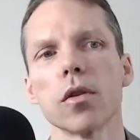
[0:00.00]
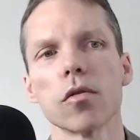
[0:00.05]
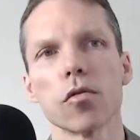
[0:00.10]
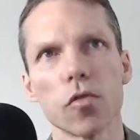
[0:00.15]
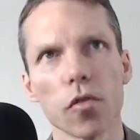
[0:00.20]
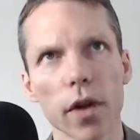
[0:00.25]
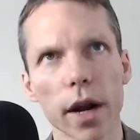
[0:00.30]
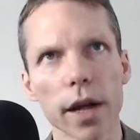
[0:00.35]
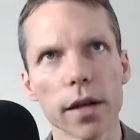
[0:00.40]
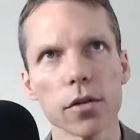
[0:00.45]

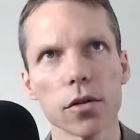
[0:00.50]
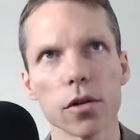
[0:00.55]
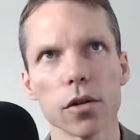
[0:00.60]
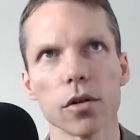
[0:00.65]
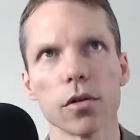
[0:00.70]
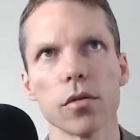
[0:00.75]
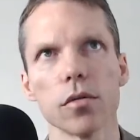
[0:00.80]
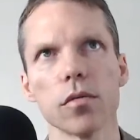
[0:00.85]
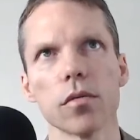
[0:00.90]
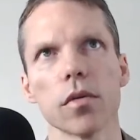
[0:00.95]
grant
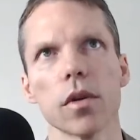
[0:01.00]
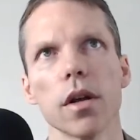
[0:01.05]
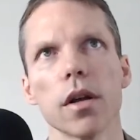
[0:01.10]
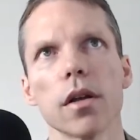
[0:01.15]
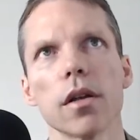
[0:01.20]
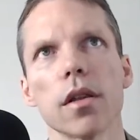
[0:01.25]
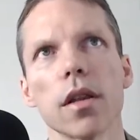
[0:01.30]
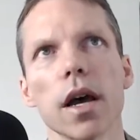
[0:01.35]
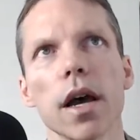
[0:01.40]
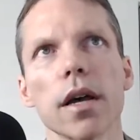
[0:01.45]
you
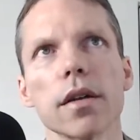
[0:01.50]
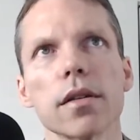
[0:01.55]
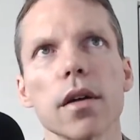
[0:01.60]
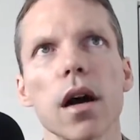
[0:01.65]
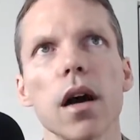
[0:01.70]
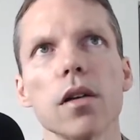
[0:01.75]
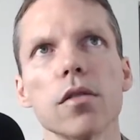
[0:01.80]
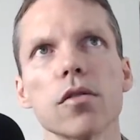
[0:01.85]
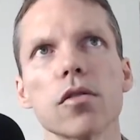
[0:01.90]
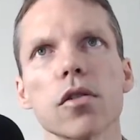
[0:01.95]
that
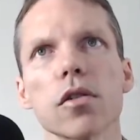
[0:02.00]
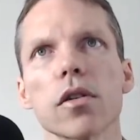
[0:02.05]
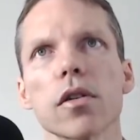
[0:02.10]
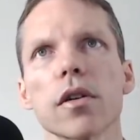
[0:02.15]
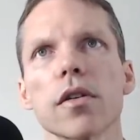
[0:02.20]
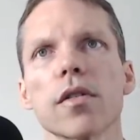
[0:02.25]
under